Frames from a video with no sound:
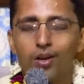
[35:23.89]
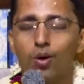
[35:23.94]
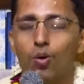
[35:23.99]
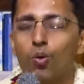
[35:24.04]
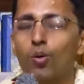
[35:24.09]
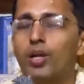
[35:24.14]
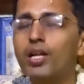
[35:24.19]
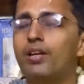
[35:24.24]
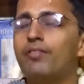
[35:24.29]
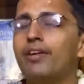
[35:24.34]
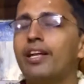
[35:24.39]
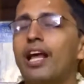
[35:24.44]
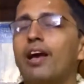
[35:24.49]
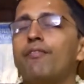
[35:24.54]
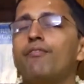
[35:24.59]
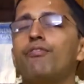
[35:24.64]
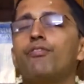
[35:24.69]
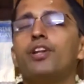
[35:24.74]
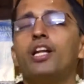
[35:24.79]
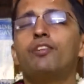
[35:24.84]
Only when I
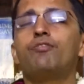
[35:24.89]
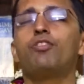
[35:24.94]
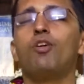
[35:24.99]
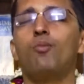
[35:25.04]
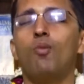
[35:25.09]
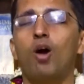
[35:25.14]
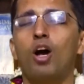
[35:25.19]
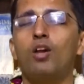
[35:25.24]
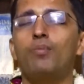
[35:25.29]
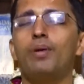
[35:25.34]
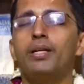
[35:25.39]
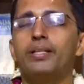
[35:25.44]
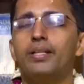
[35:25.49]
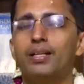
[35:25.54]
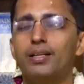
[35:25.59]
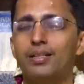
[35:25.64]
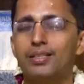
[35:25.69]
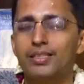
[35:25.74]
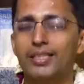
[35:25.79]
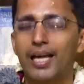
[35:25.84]
am freed from all
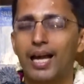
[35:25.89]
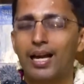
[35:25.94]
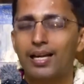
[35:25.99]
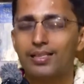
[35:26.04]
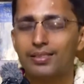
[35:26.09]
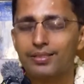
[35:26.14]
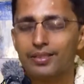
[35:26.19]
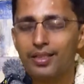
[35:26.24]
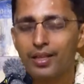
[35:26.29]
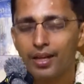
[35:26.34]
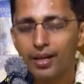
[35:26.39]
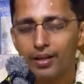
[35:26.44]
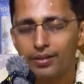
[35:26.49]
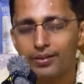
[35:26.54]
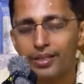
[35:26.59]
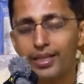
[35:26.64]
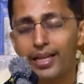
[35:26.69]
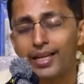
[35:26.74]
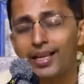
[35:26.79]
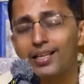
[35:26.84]
material desires,
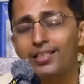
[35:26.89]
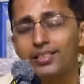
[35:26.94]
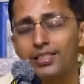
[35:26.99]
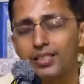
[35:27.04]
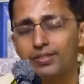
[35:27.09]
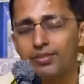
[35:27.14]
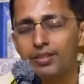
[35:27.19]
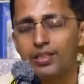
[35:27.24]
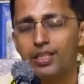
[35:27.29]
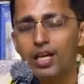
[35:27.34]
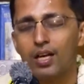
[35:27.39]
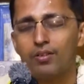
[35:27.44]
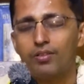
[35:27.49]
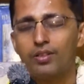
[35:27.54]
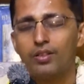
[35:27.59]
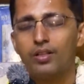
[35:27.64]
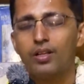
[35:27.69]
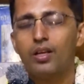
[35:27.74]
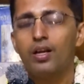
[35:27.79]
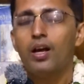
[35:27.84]
then I can see
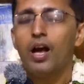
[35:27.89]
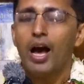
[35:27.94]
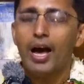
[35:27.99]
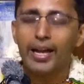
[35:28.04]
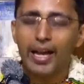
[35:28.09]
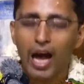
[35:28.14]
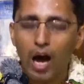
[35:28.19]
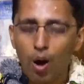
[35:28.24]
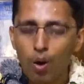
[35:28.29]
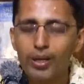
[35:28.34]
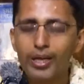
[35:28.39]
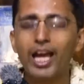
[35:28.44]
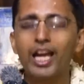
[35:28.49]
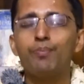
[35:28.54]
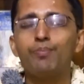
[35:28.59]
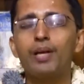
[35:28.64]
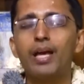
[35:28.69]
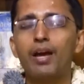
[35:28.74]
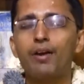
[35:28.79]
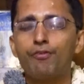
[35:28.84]
Vrindavan. And how
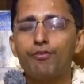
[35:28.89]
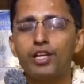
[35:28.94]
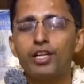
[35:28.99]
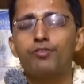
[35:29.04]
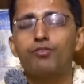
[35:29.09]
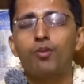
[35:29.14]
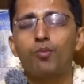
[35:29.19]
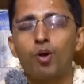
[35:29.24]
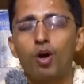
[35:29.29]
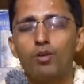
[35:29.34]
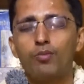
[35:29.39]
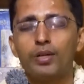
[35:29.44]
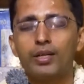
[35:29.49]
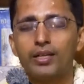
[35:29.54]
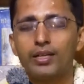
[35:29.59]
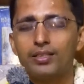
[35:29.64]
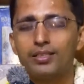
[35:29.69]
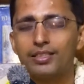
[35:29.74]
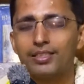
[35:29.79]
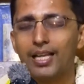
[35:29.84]
can be I freed from all
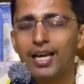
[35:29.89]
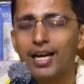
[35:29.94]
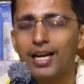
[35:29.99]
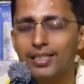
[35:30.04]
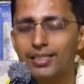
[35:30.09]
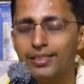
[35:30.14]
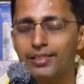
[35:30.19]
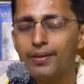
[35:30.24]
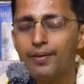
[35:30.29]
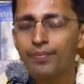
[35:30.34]
material desires?